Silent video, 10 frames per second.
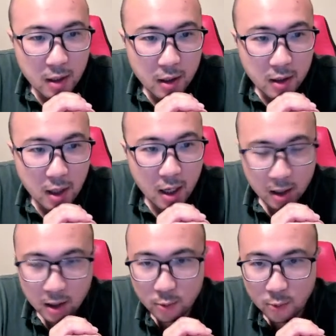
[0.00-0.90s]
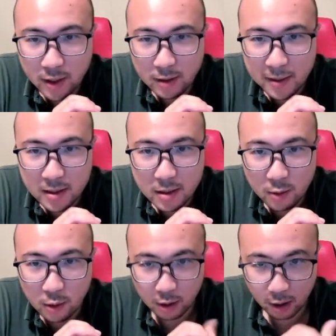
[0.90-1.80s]
Yeah, it really depends on
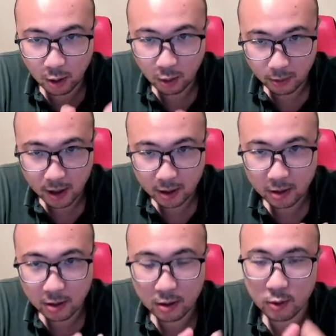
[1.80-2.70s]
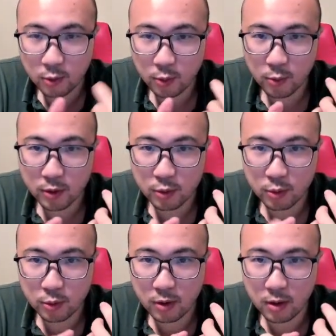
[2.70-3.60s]
your goal, right? You want
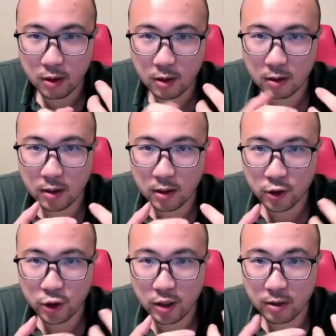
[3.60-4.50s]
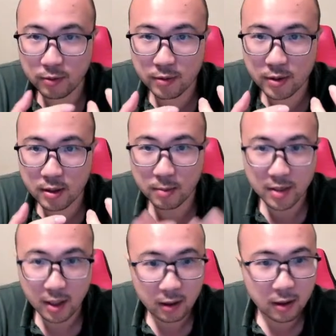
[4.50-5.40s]
to achieve
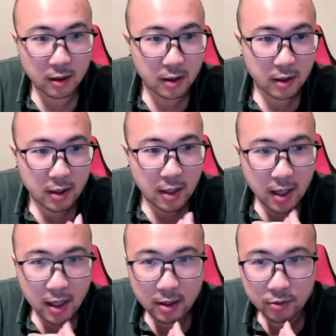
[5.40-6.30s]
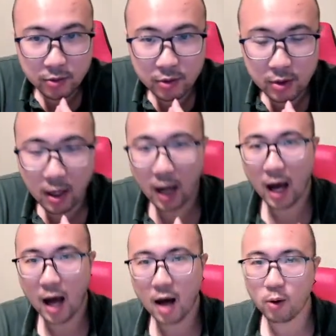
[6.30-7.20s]
something, and
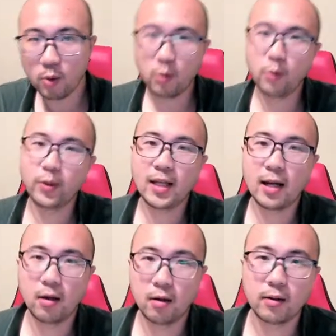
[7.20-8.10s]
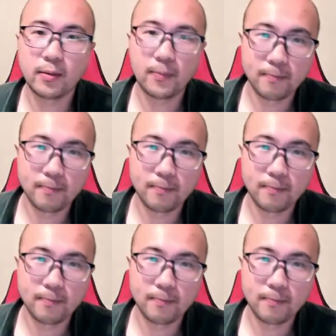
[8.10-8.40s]
how we can learn.